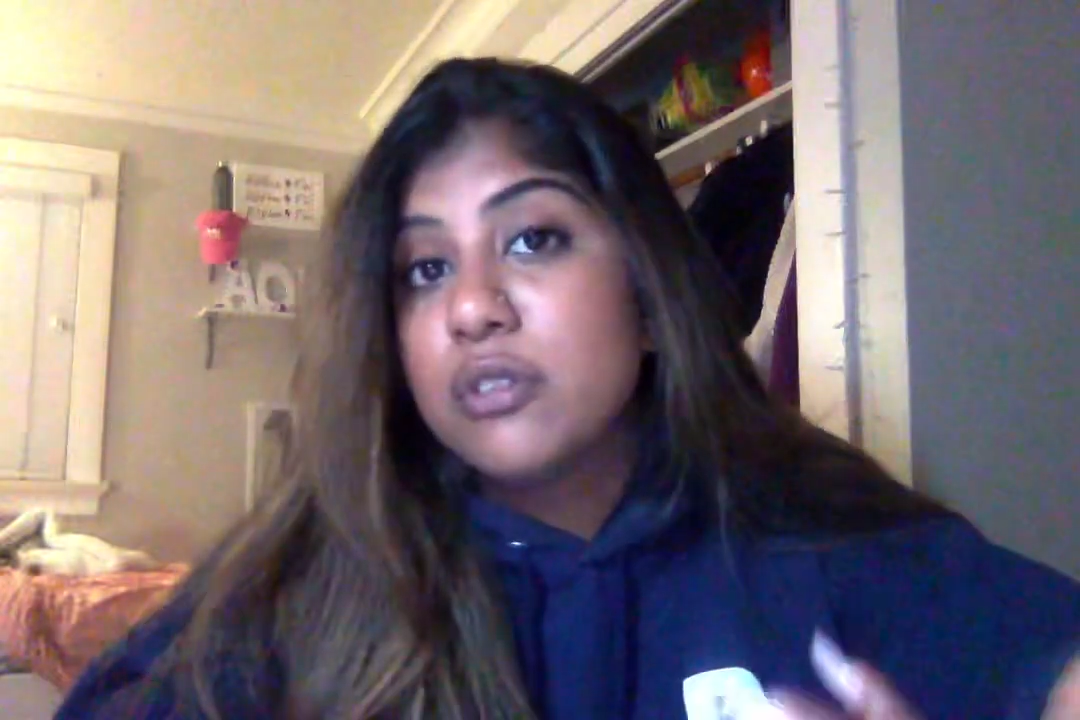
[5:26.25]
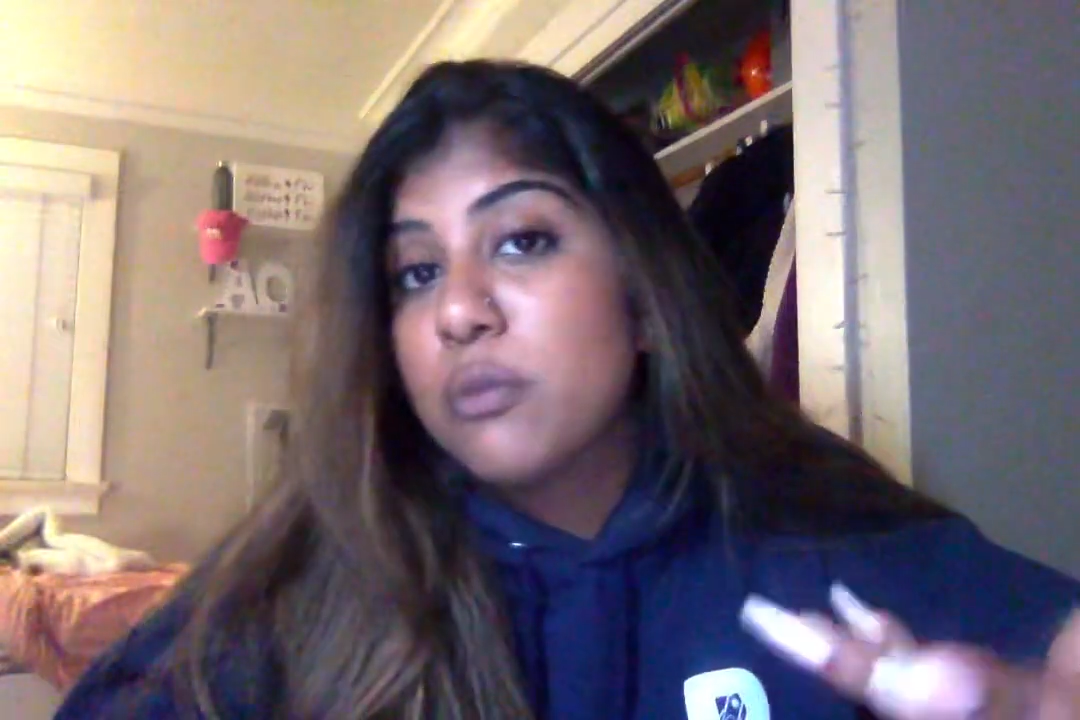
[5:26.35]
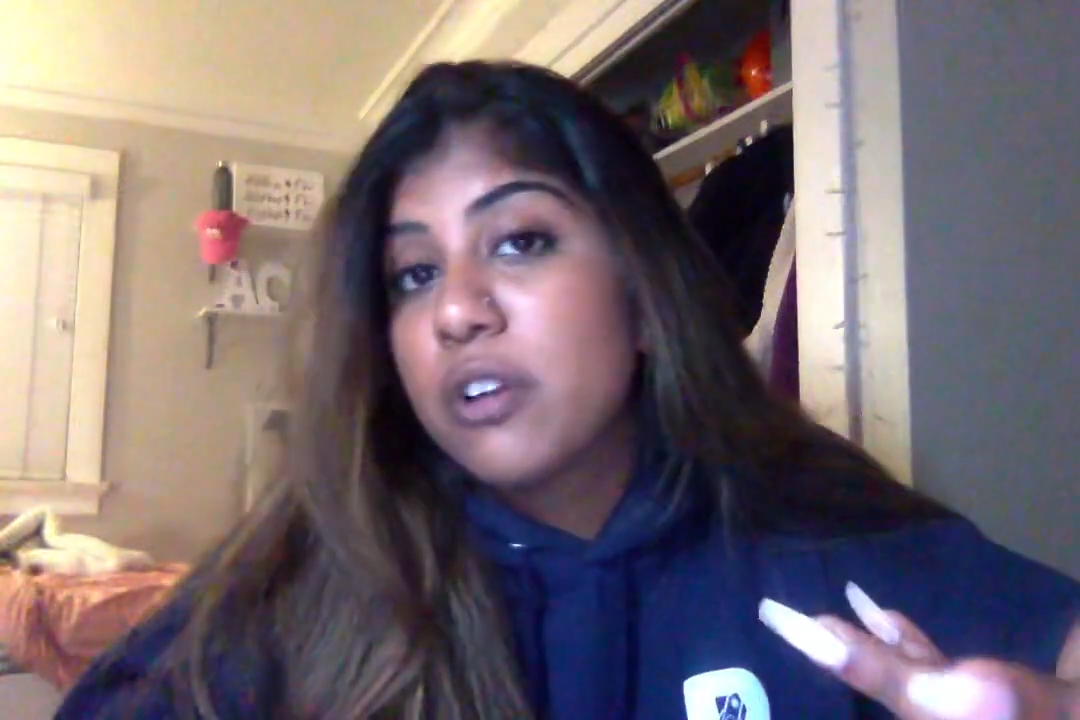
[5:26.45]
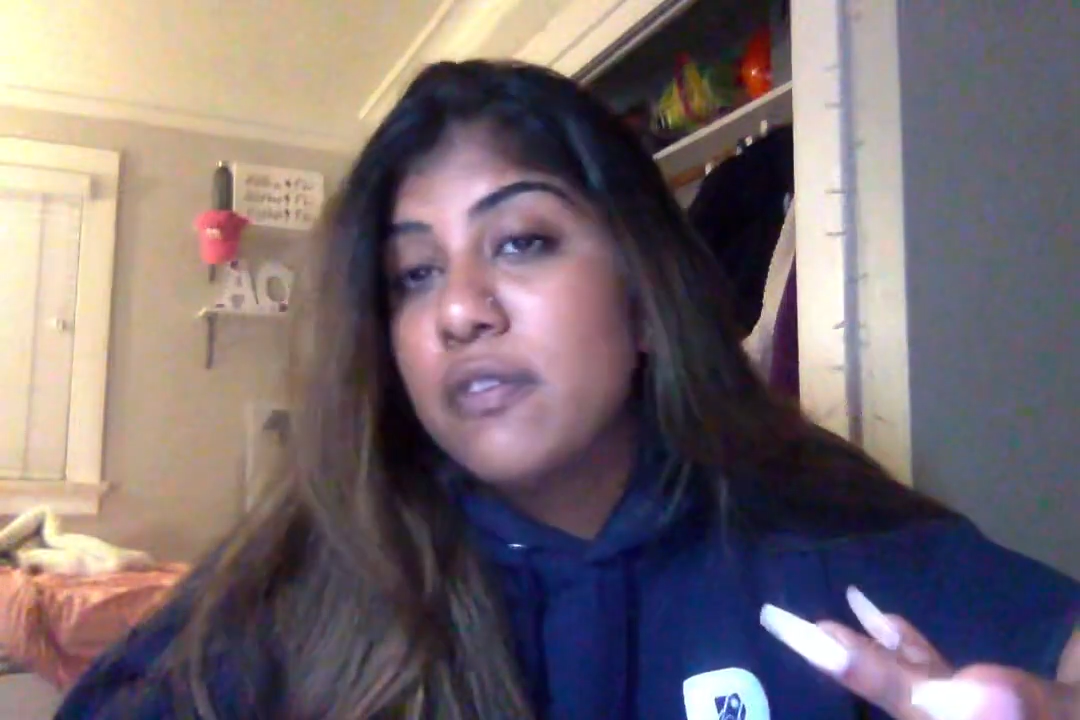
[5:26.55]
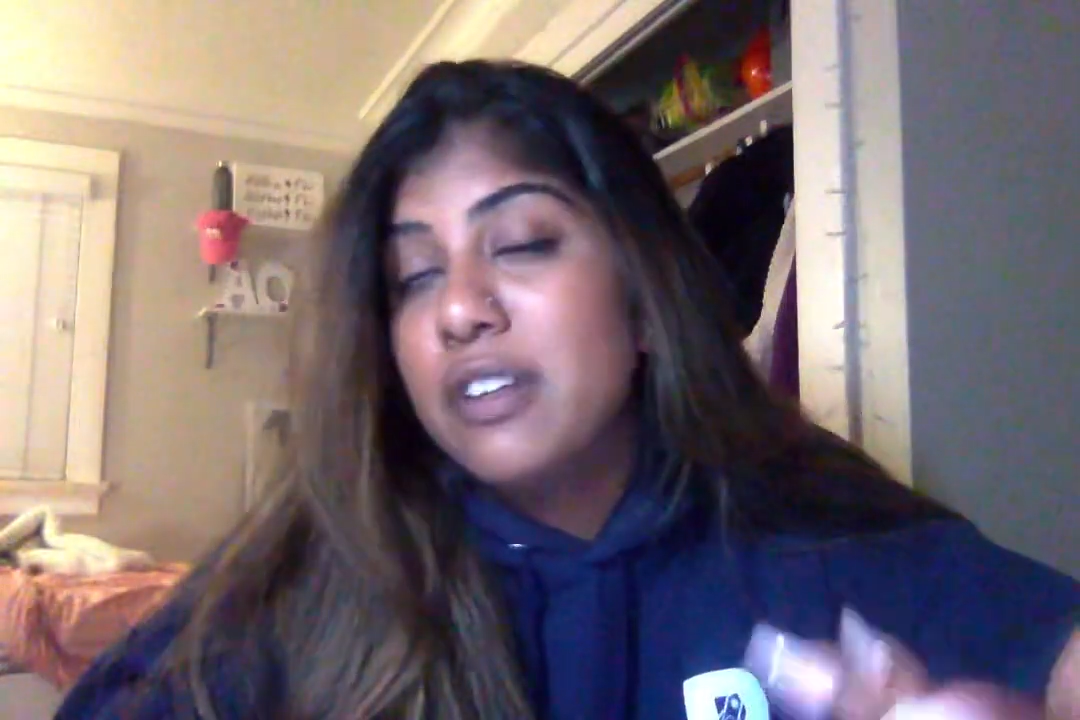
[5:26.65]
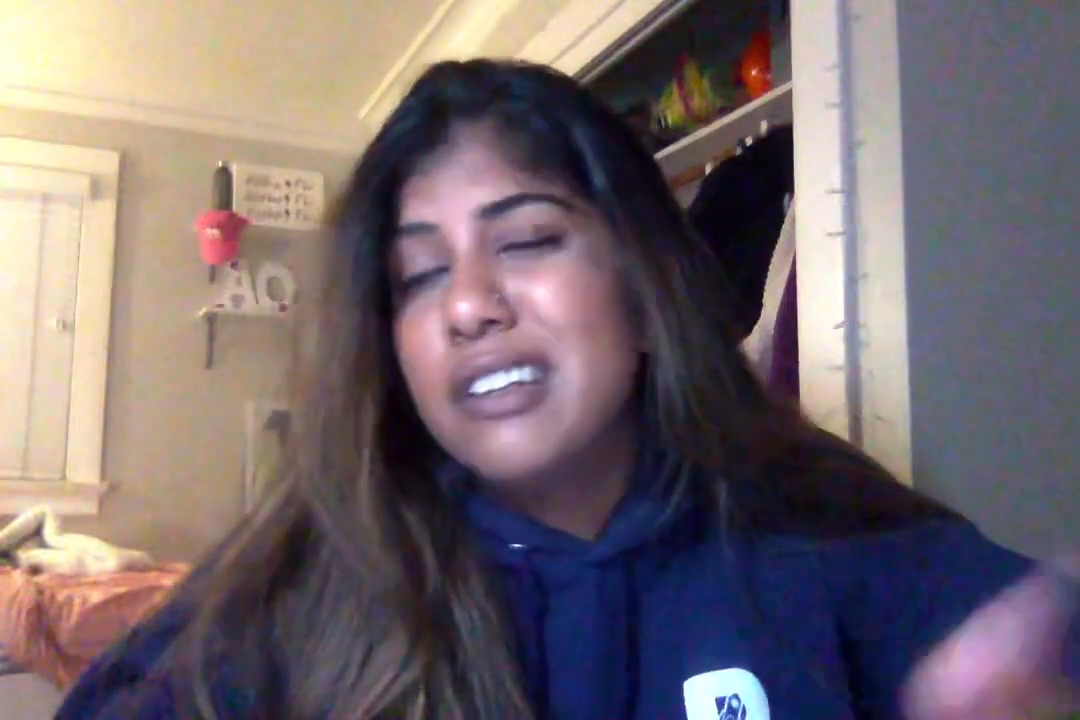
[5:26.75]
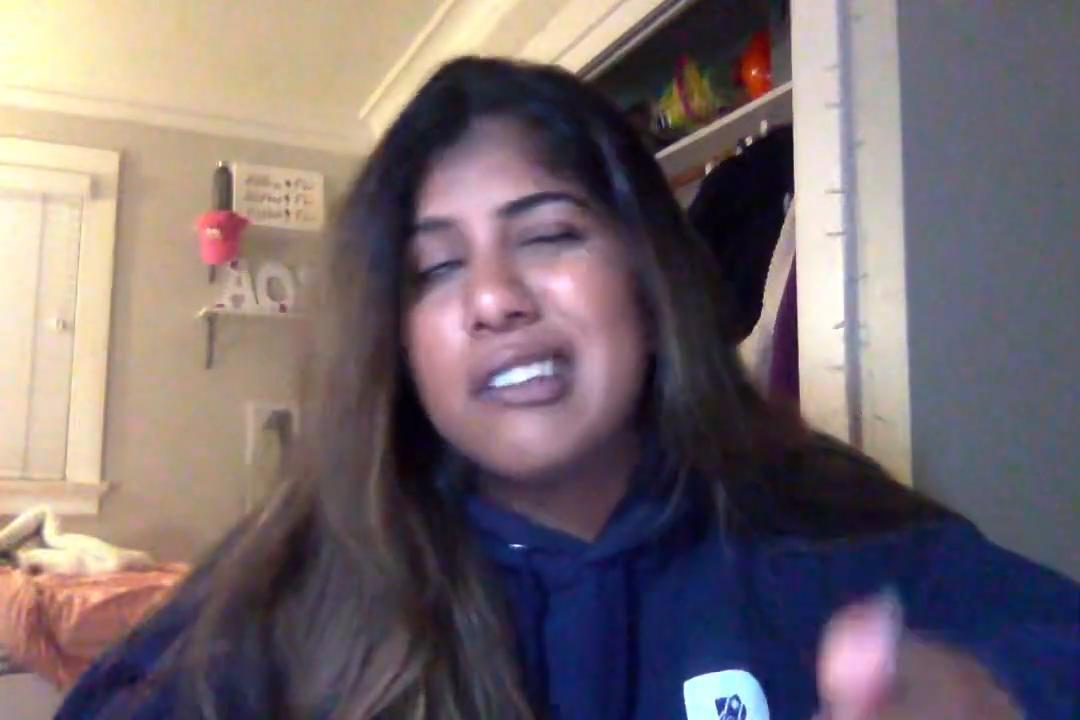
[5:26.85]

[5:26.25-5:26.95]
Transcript: are more convenient,